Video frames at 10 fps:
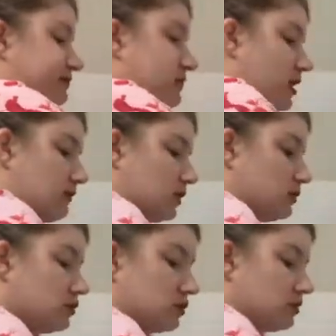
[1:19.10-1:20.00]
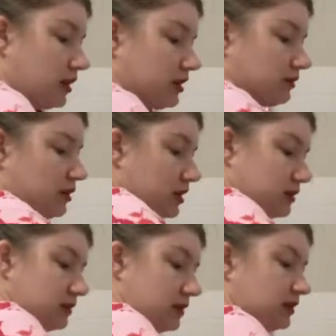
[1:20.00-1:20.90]
I'm not too sure how that works,
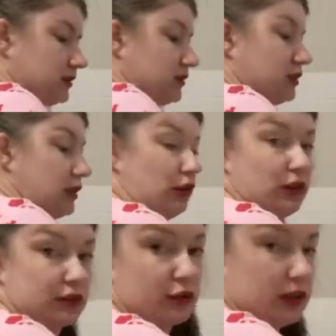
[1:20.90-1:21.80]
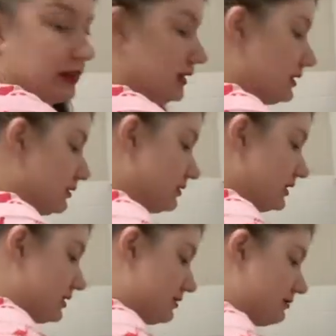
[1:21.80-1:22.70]
but I'll give it a go. I'll try anything
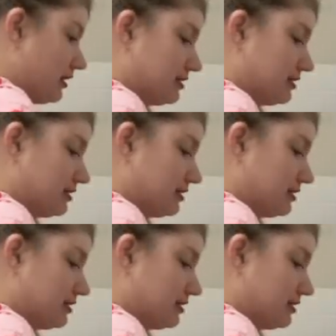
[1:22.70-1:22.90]
once, right?